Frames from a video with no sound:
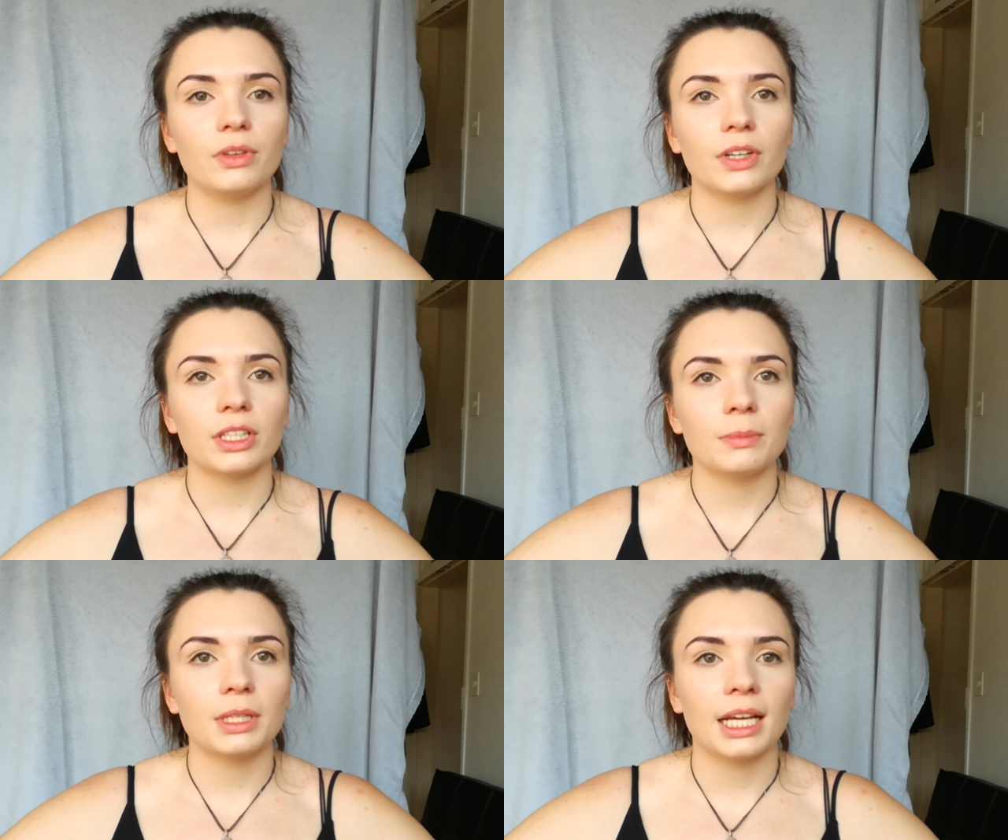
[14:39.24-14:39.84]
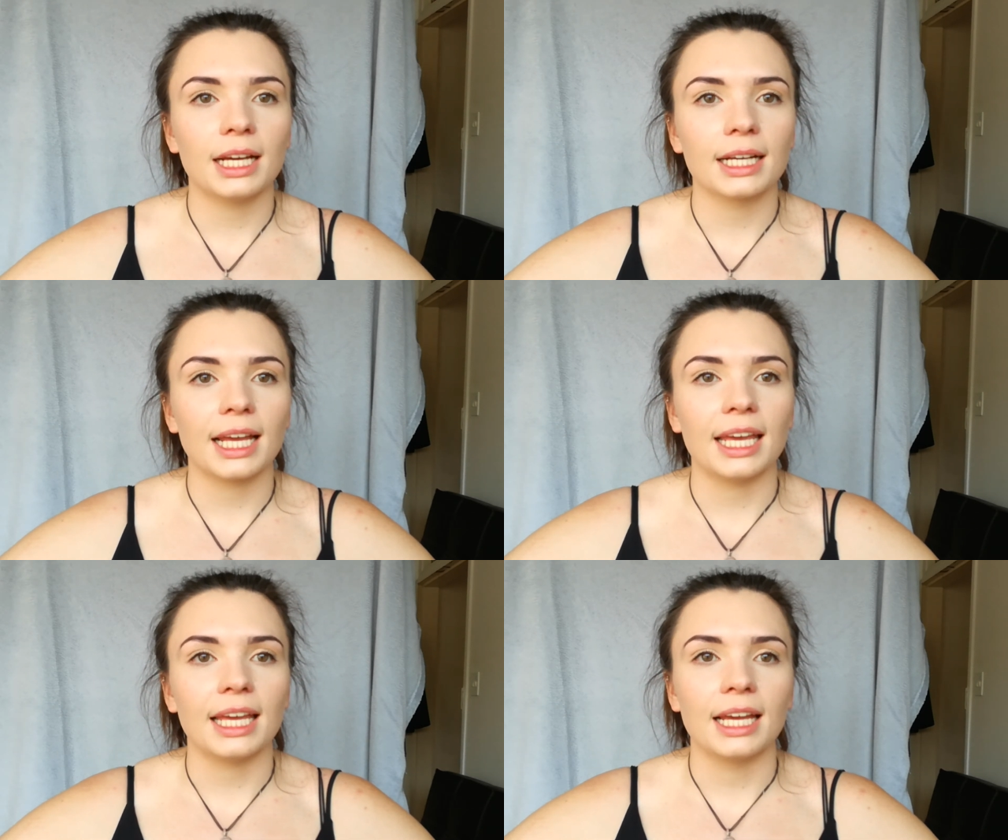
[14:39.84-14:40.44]
But if you've got something
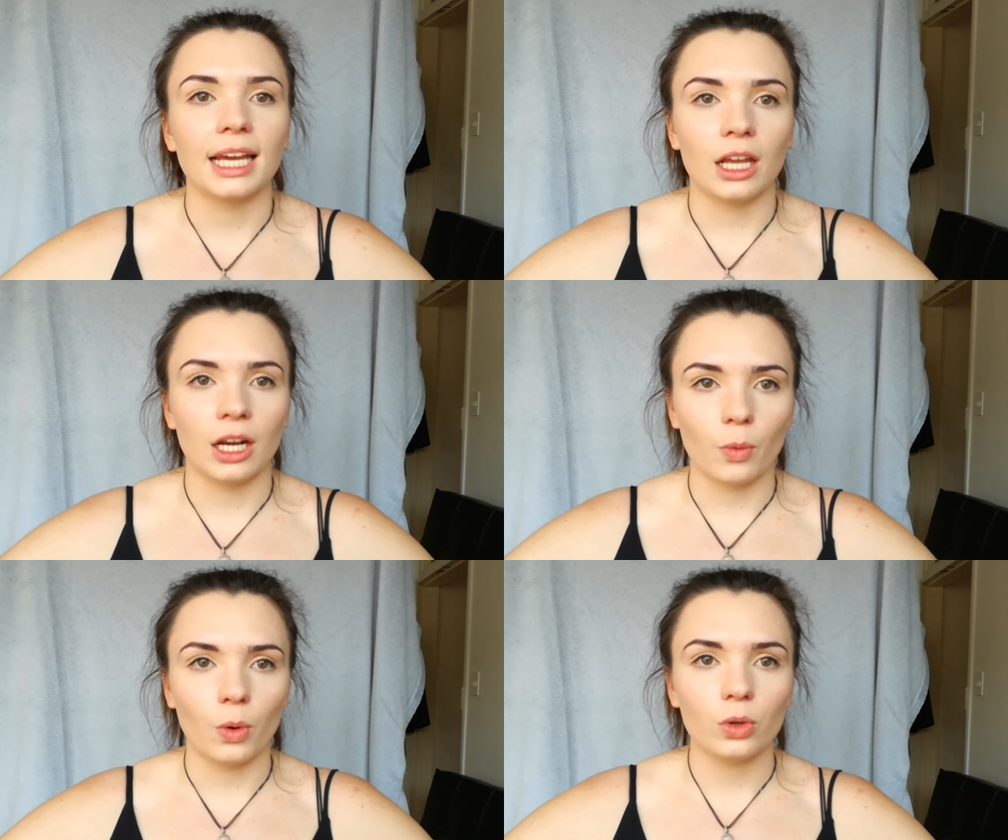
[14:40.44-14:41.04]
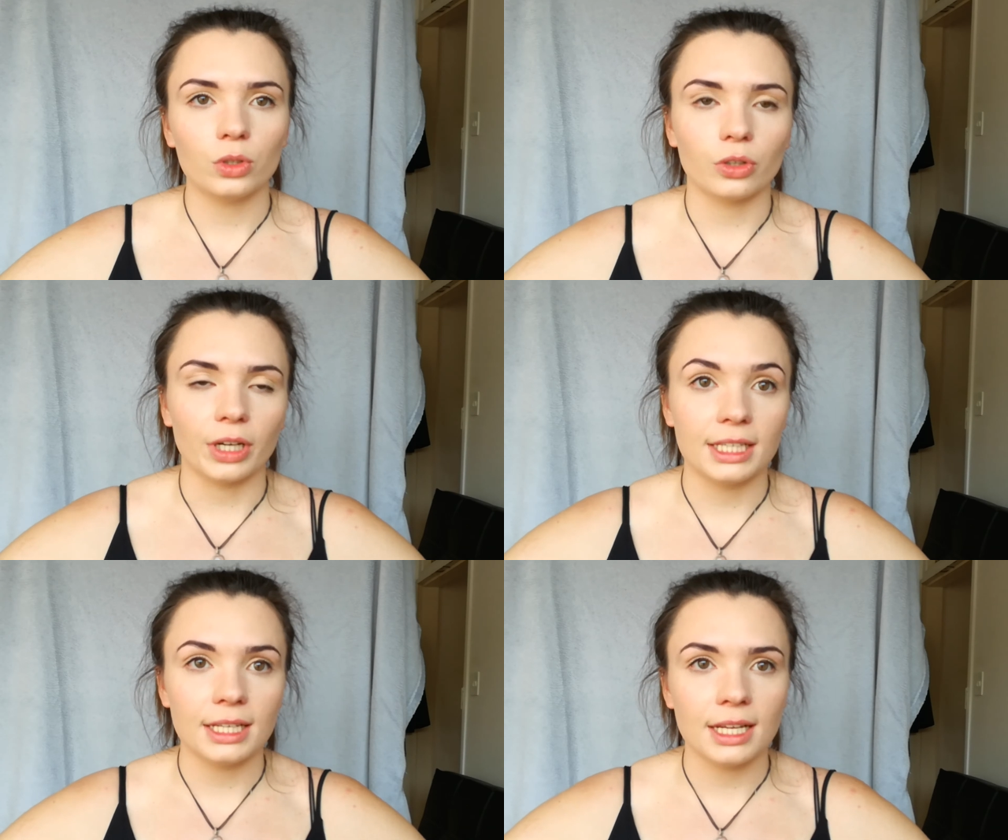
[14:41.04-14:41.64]
like an
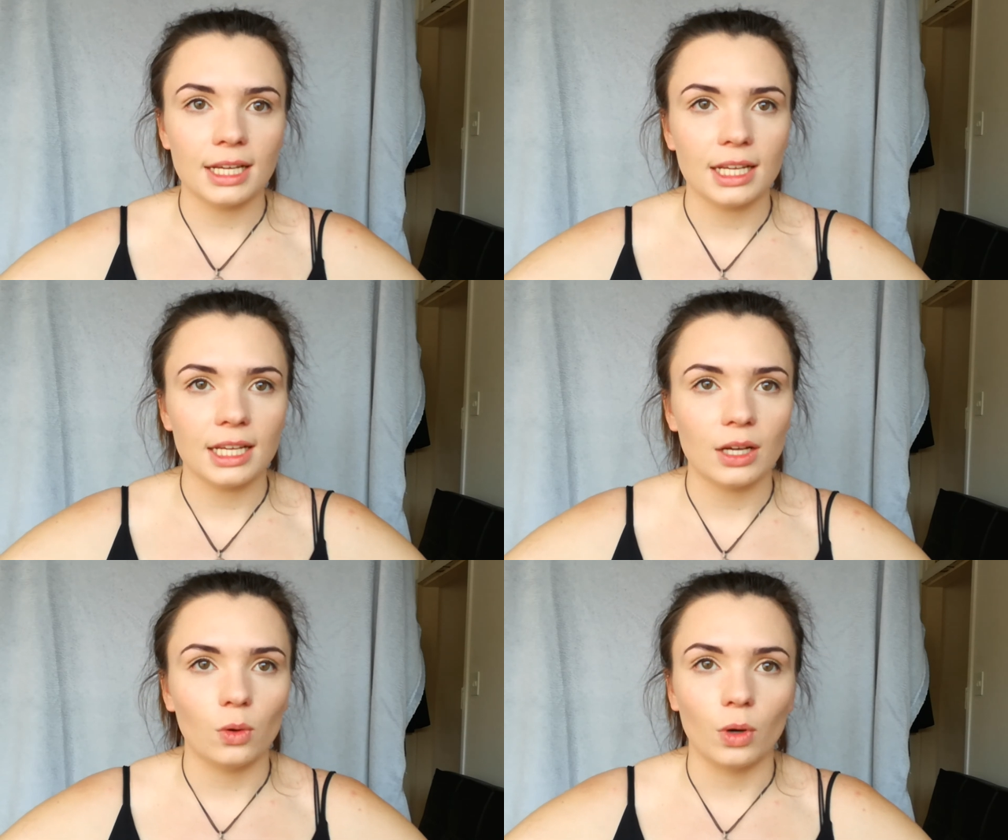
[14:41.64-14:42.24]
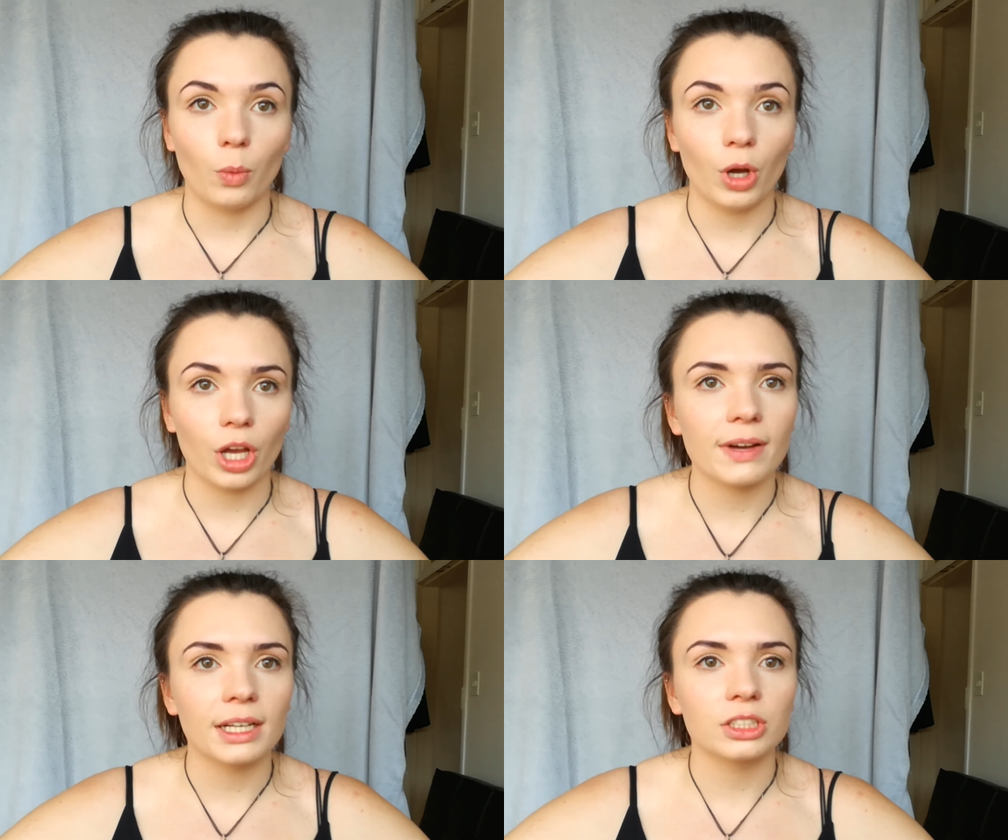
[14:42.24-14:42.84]
awards or a dinner
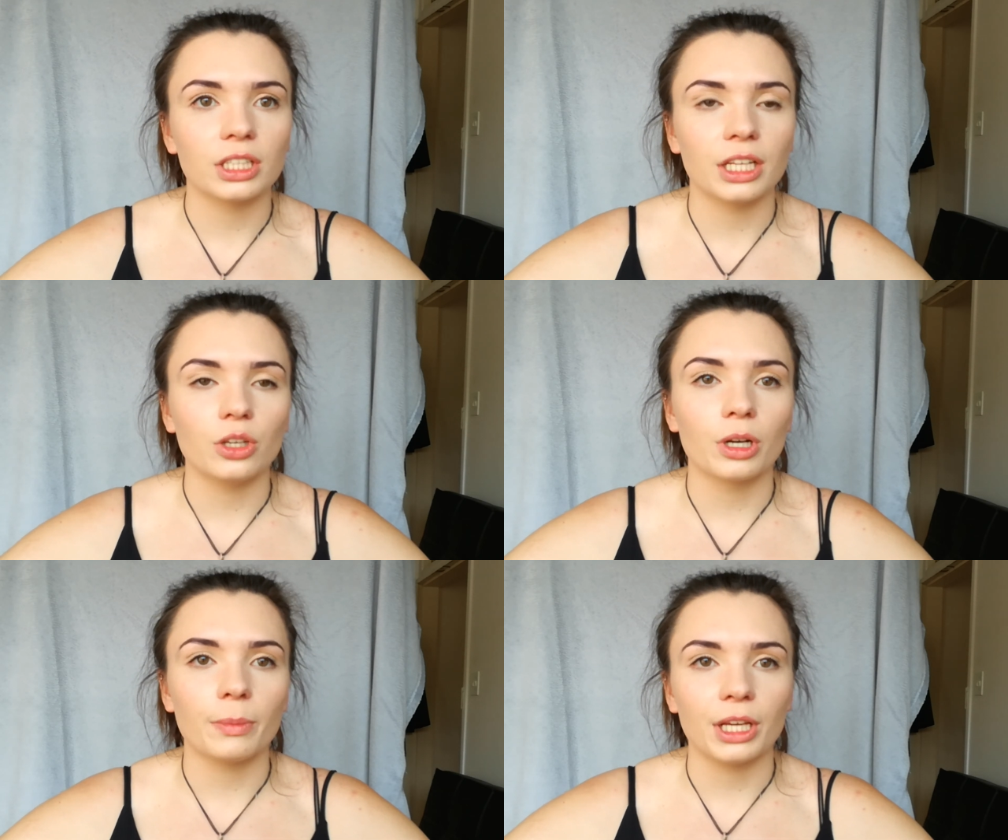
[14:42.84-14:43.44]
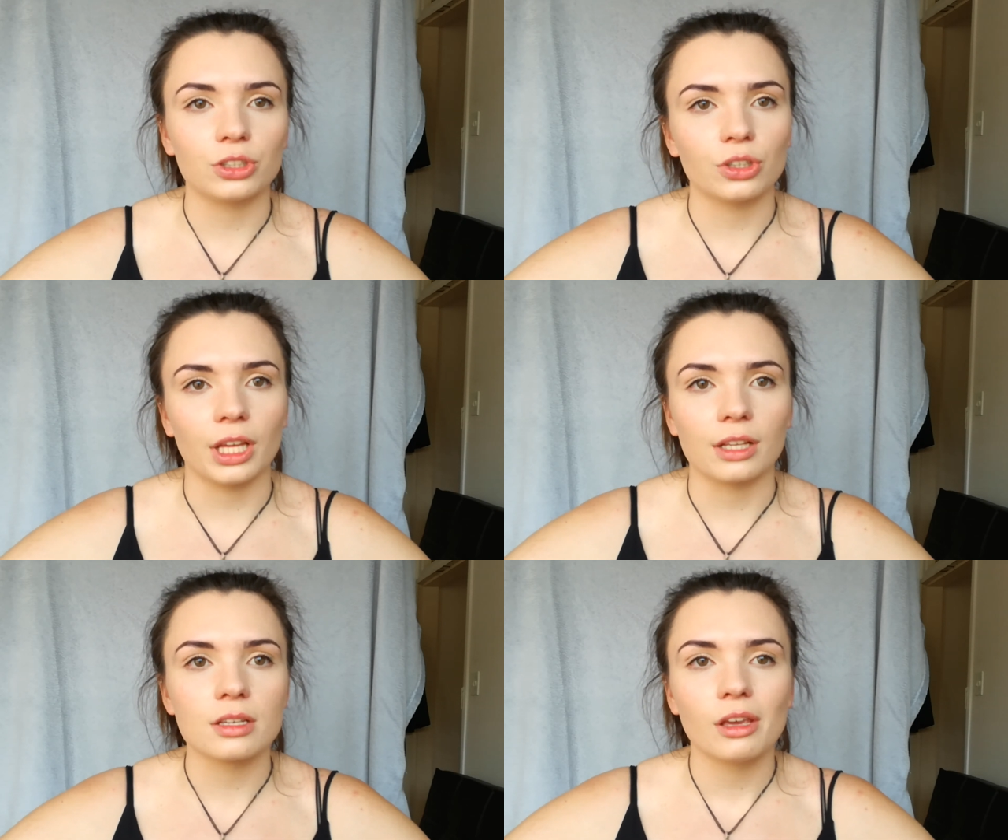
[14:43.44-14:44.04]
or a work function and you want to
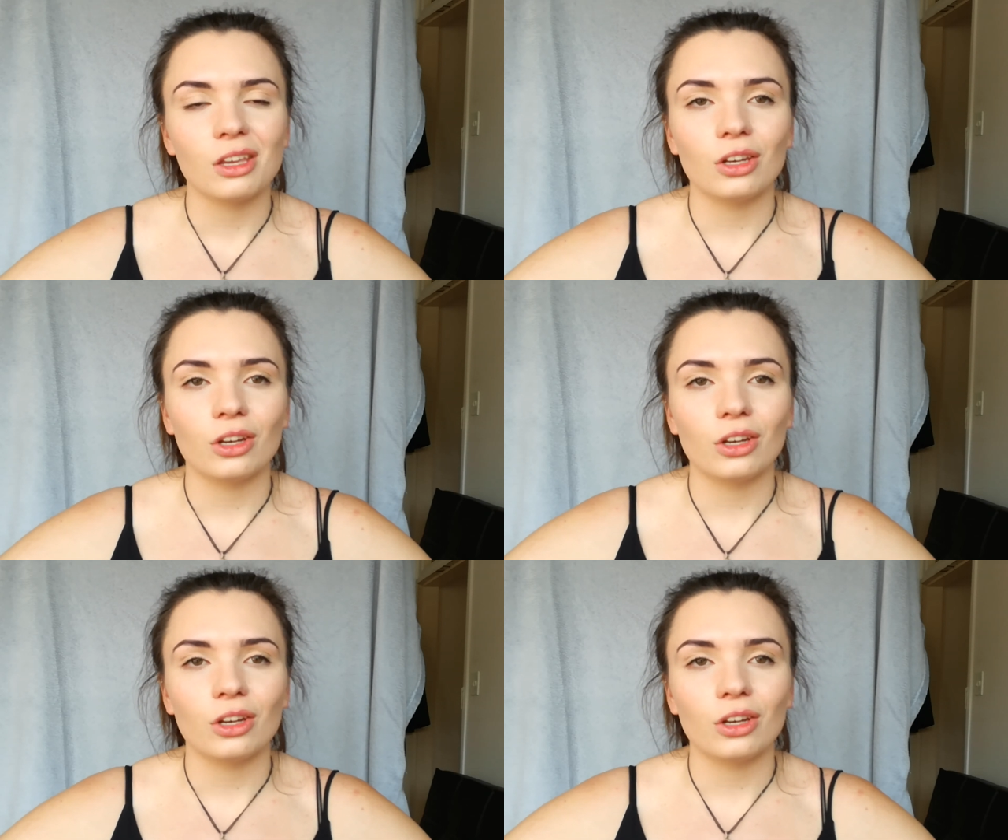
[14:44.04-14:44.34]
make sure that